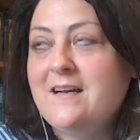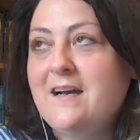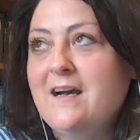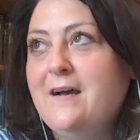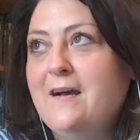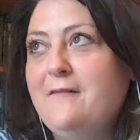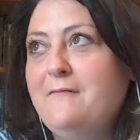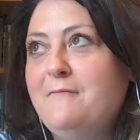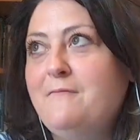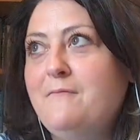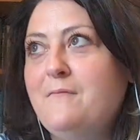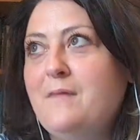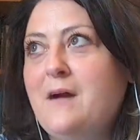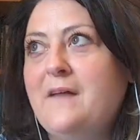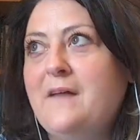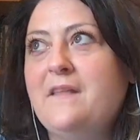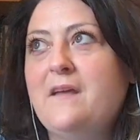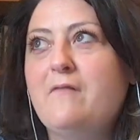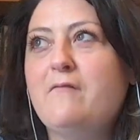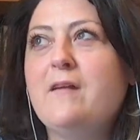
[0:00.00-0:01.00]
And
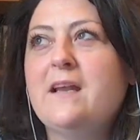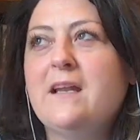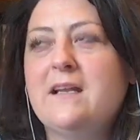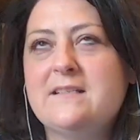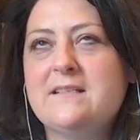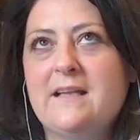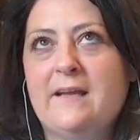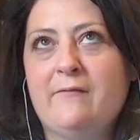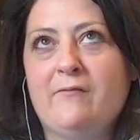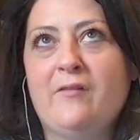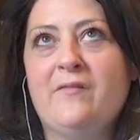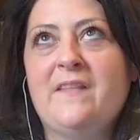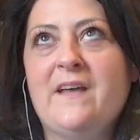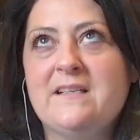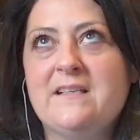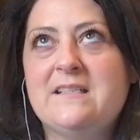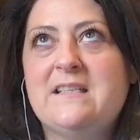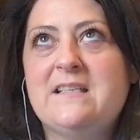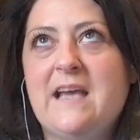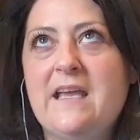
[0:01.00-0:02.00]
they realise later on
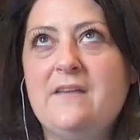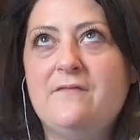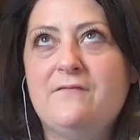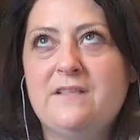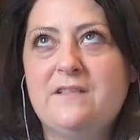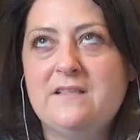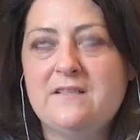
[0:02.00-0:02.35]
that's David.